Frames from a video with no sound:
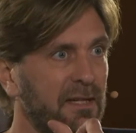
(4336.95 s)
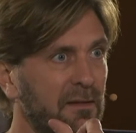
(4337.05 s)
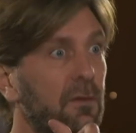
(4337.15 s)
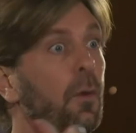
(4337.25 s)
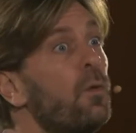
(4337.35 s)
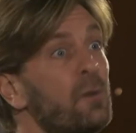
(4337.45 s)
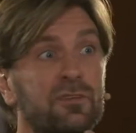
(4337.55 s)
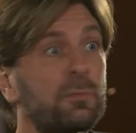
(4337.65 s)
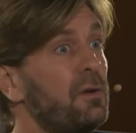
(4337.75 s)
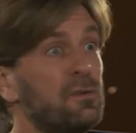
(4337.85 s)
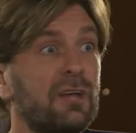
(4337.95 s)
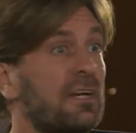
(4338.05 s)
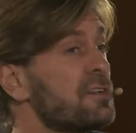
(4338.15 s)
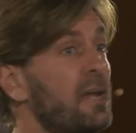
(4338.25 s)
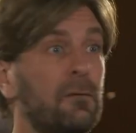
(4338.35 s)
and their own experience
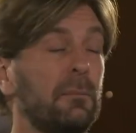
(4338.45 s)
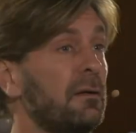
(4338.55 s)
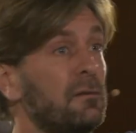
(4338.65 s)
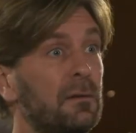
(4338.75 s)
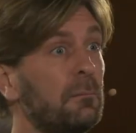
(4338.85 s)
actually have been